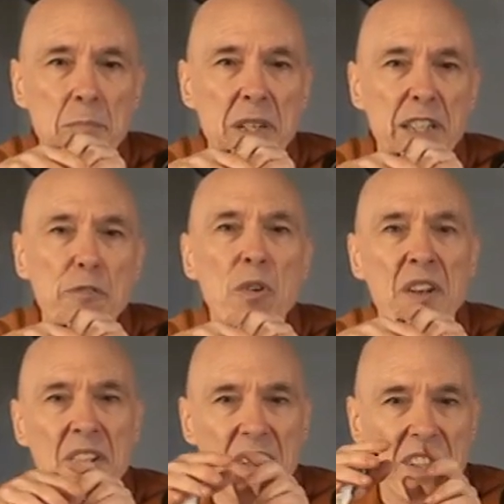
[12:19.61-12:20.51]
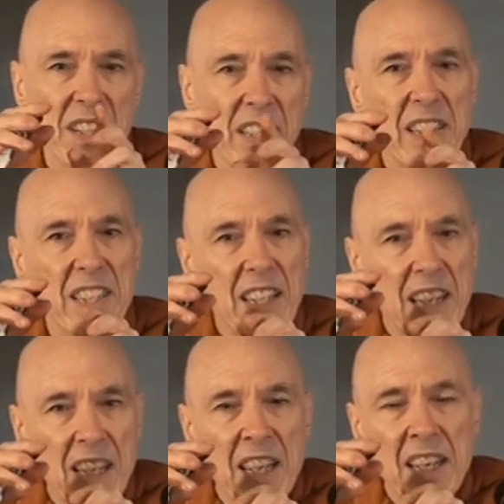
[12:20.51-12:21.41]
But if one
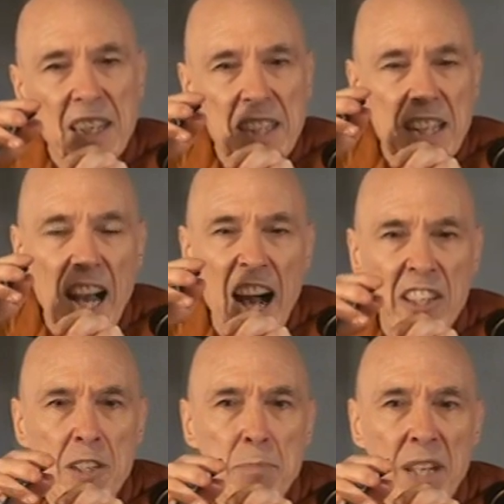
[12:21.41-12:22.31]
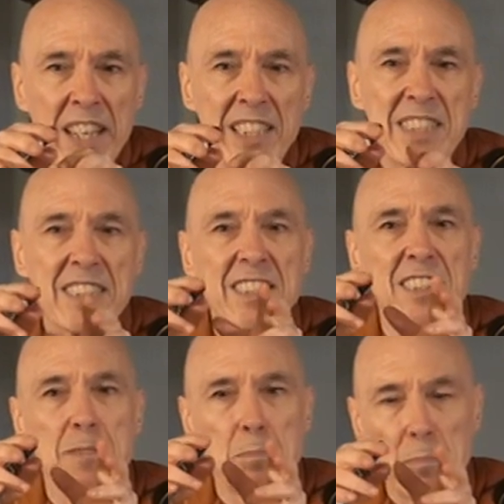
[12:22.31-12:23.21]
contemplates
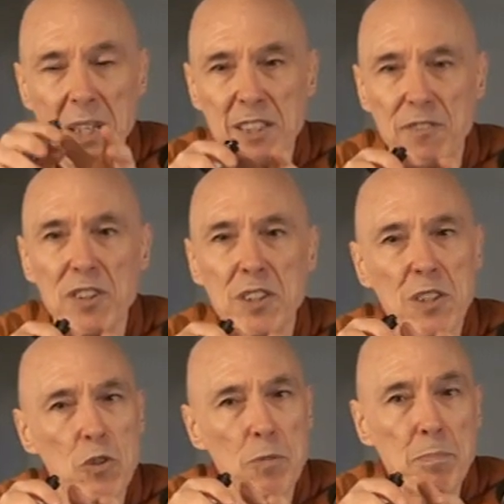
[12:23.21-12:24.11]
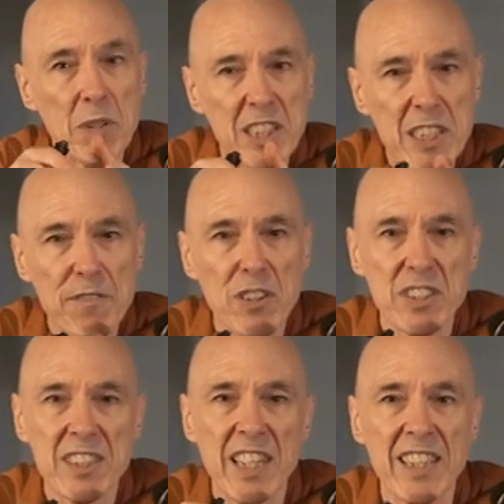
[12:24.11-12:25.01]
this peaceful, blissful
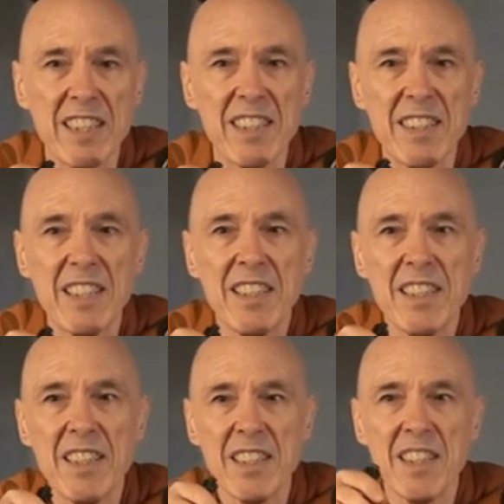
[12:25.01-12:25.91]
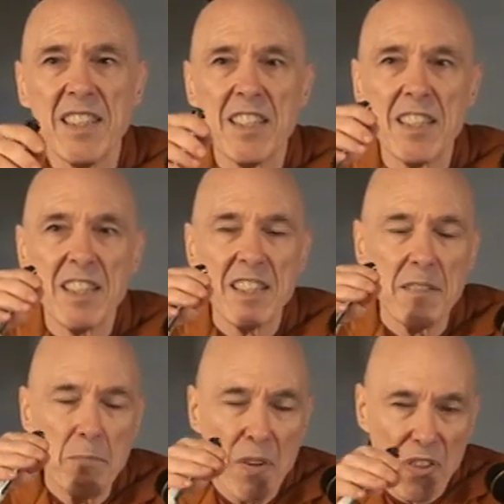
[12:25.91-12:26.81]
state
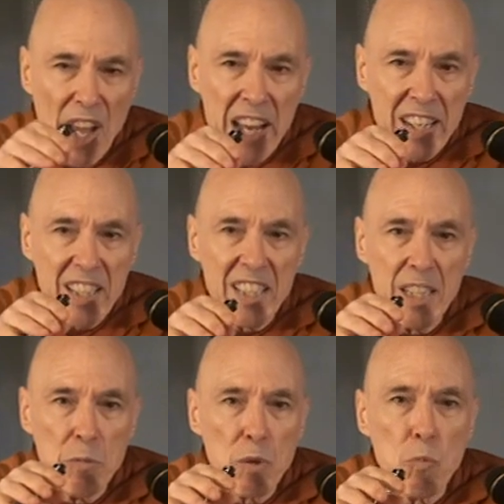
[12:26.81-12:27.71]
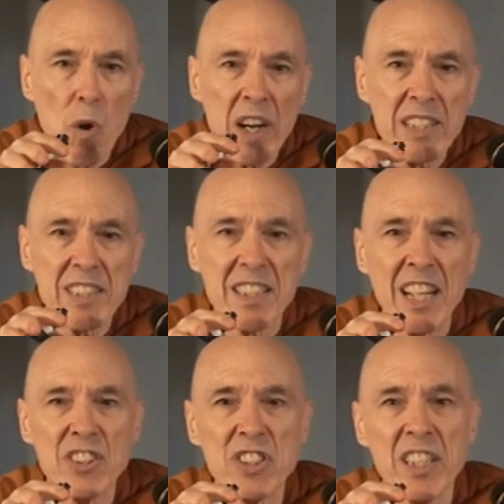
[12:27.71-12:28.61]
methodically with wise
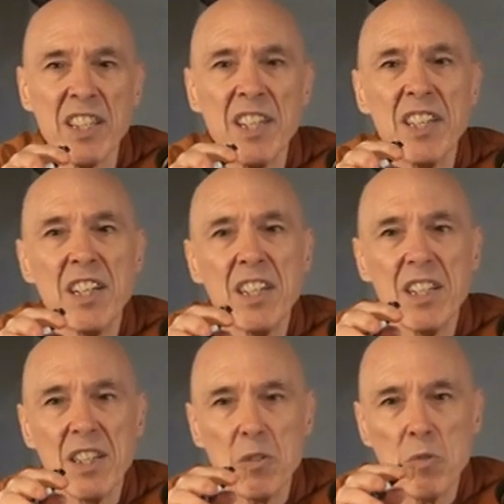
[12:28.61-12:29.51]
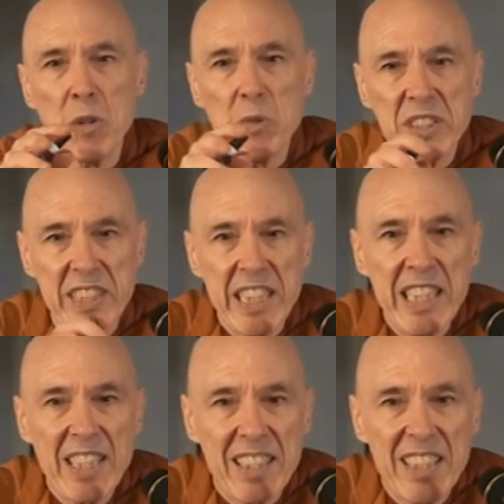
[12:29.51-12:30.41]
attention, one will
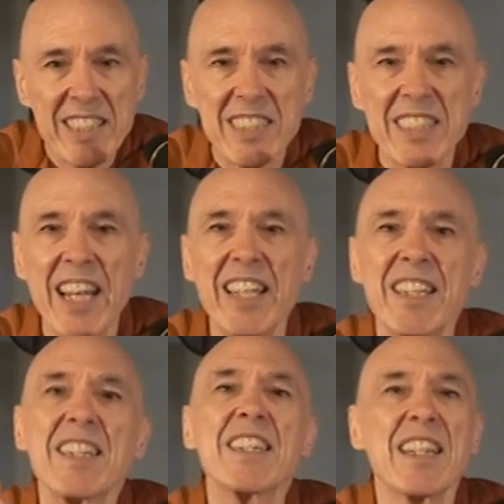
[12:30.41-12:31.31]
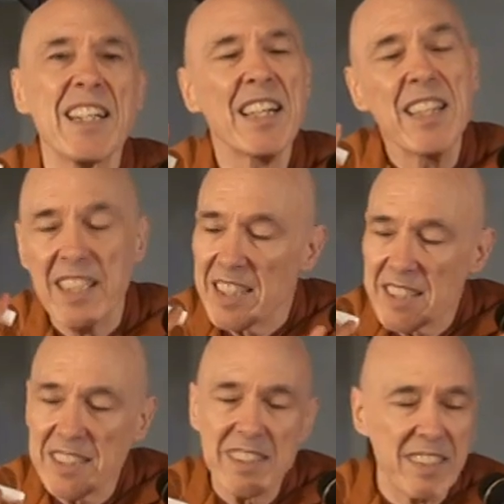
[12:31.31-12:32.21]
see that this state
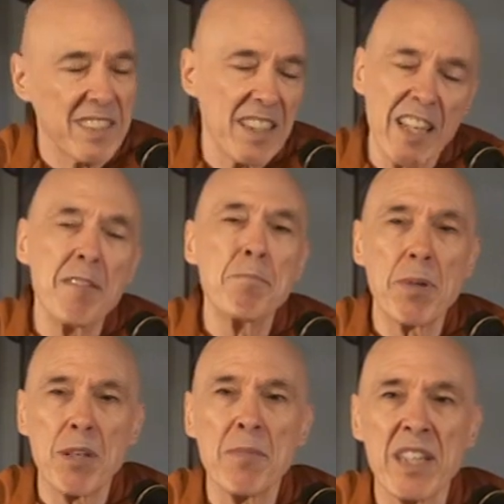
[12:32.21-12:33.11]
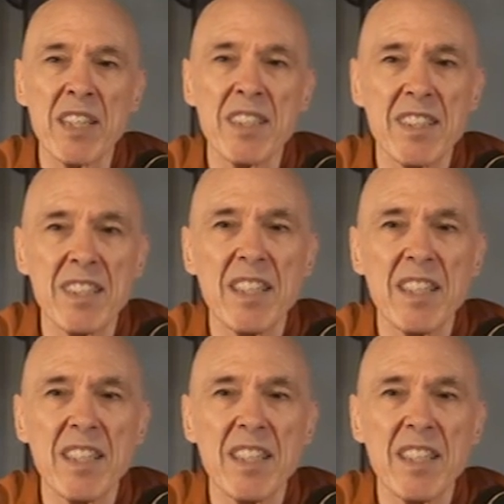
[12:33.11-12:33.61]
is impermanent.